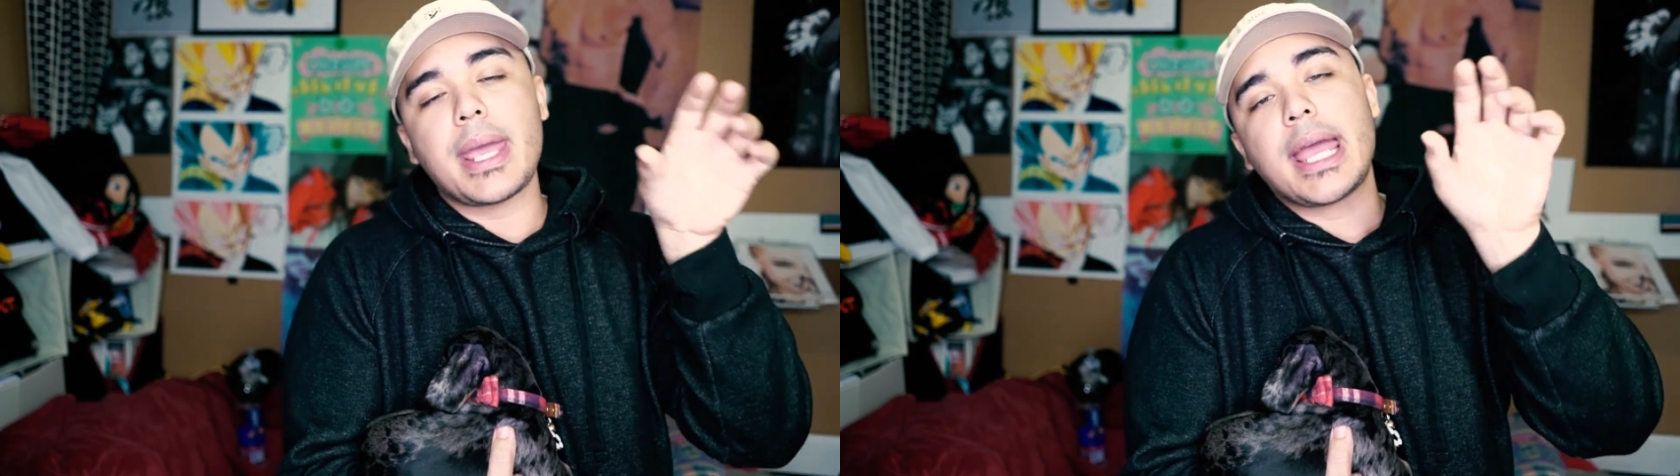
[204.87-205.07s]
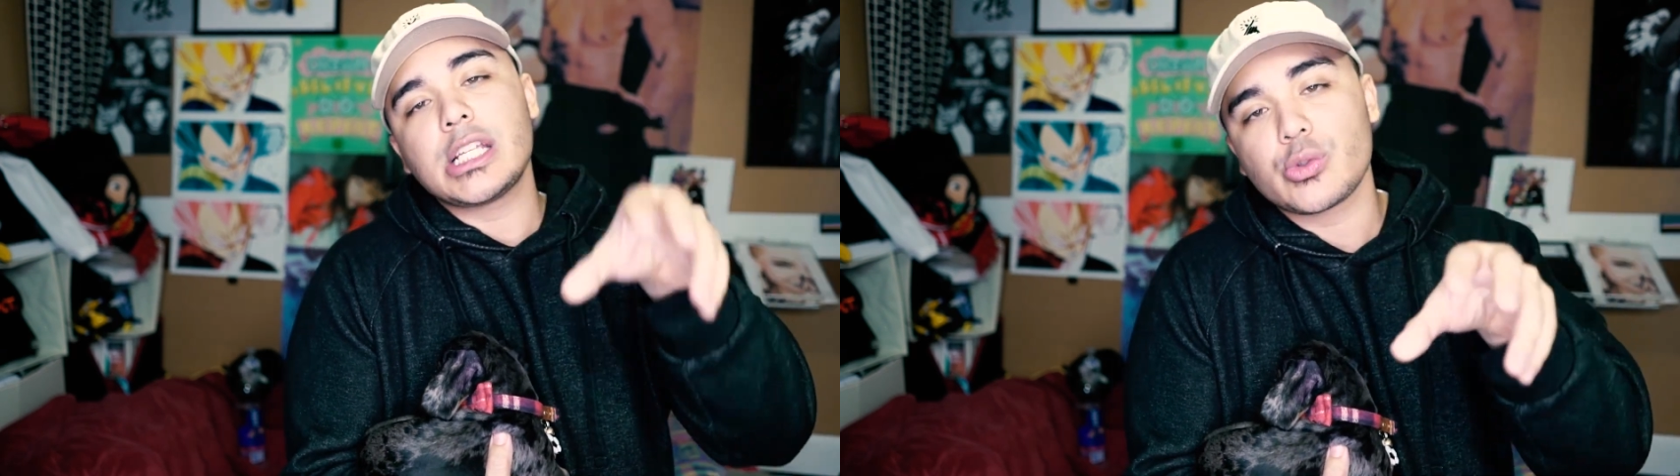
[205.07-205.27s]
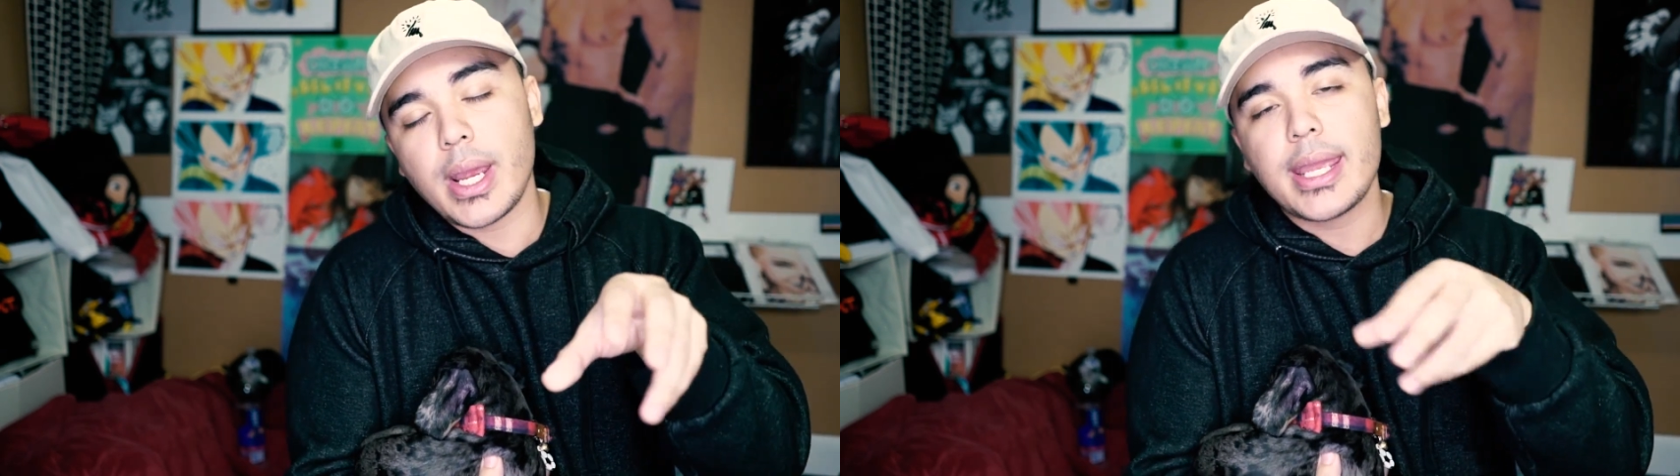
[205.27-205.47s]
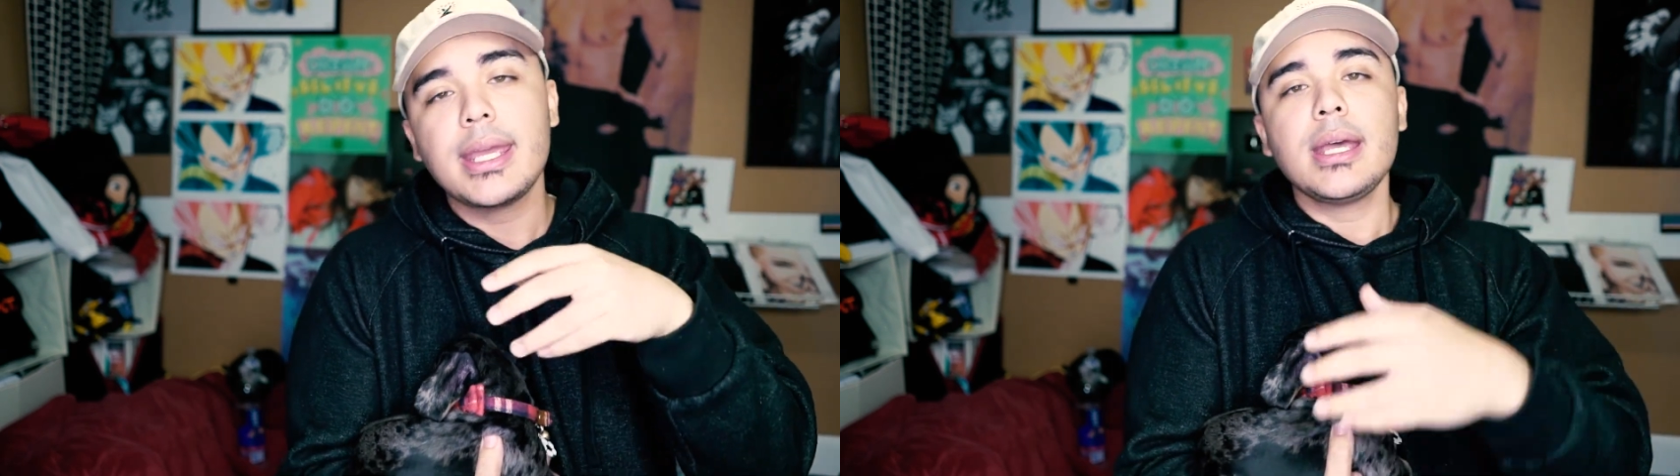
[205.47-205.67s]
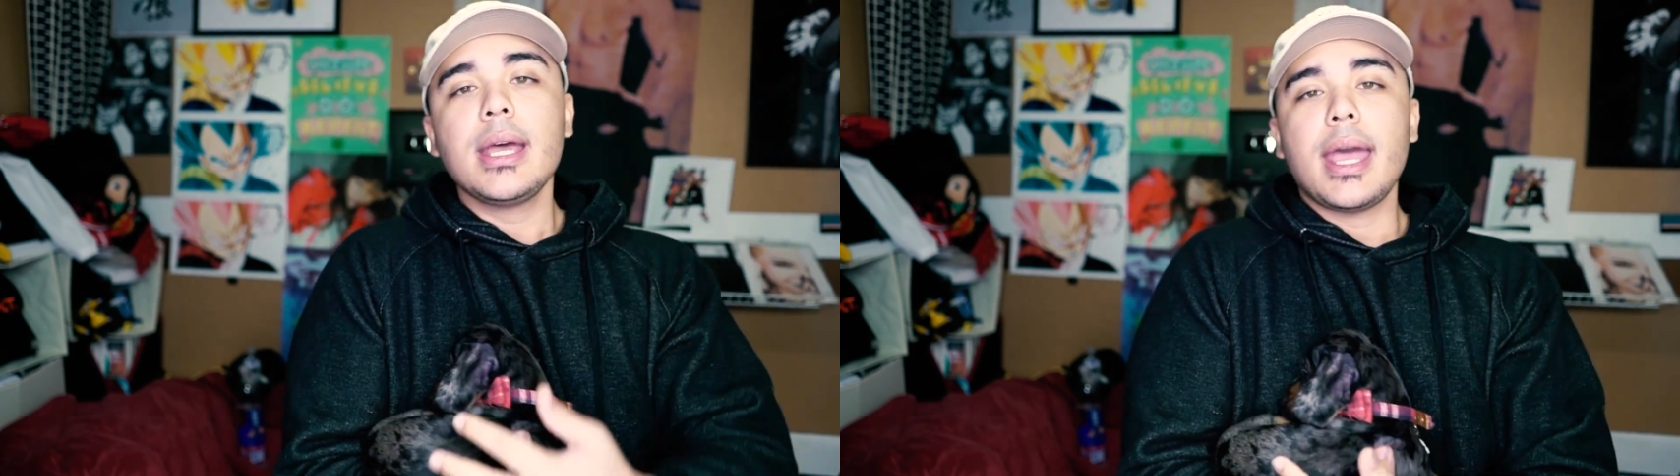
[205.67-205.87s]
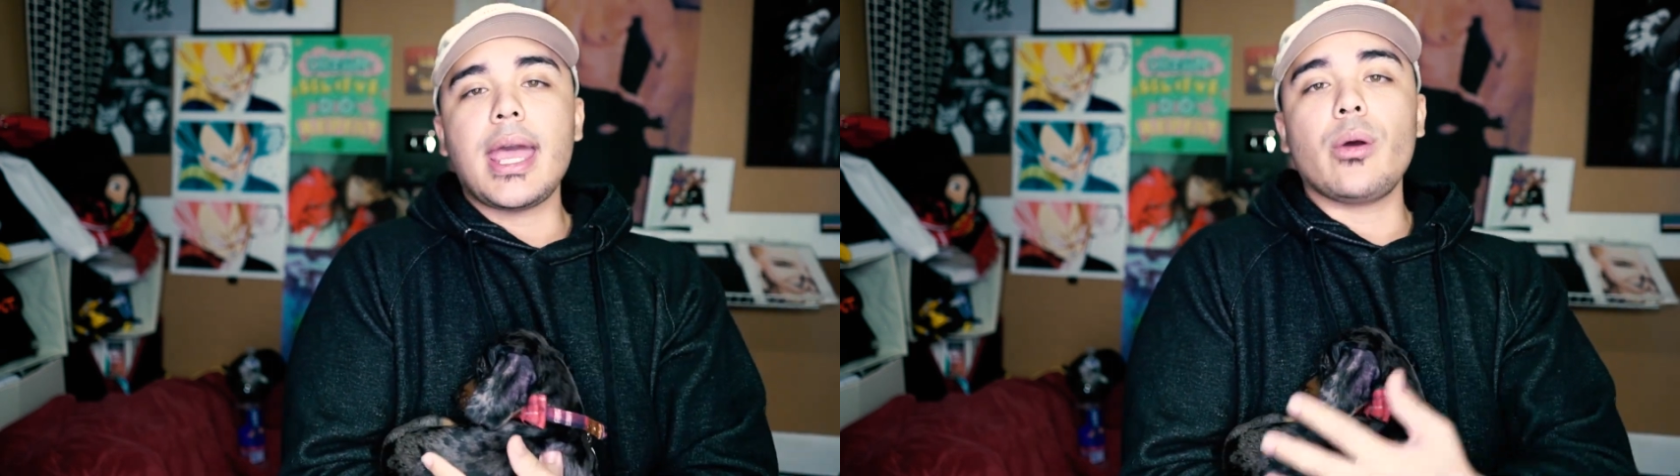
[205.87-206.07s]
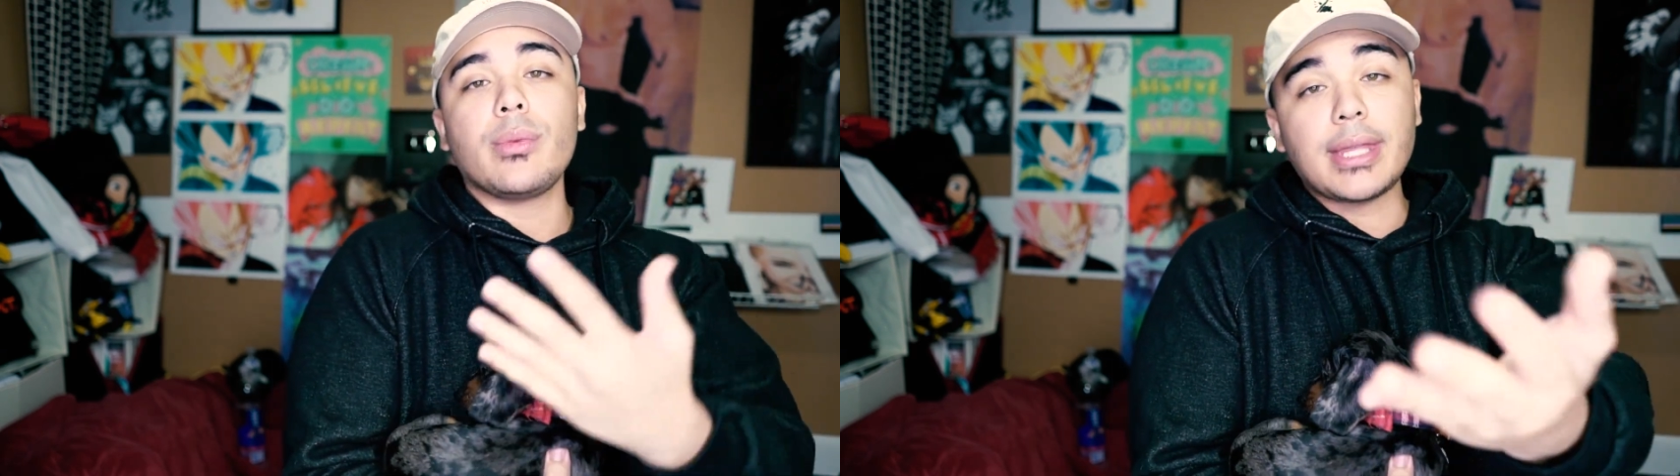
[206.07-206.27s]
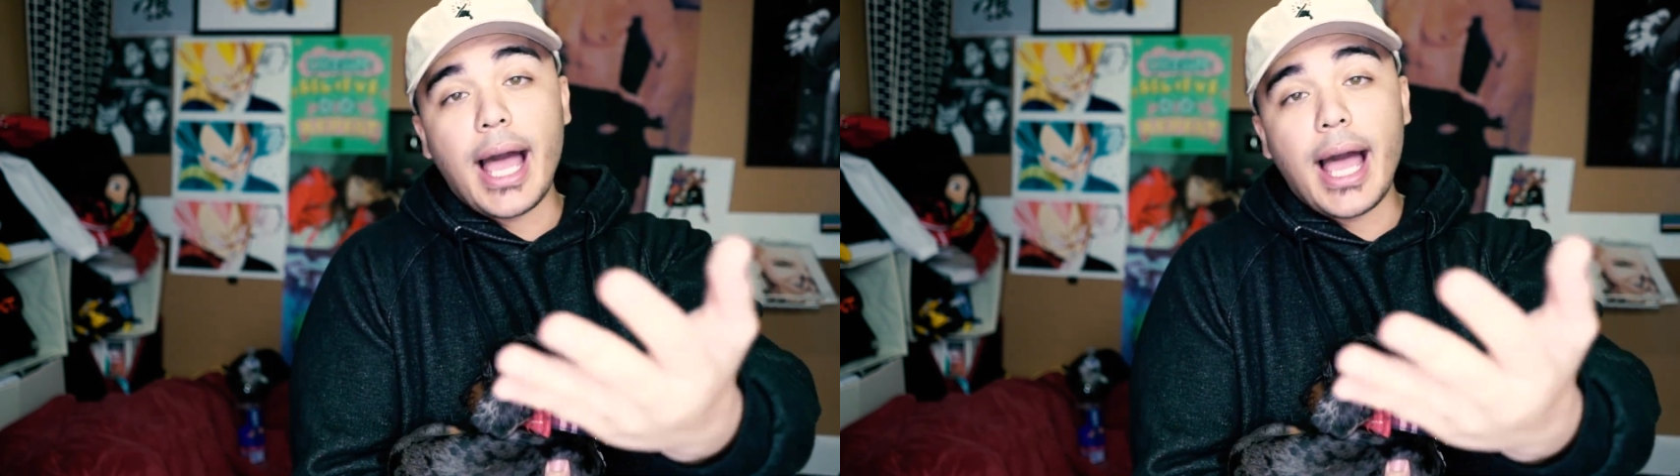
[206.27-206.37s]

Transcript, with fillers: and Dre and with the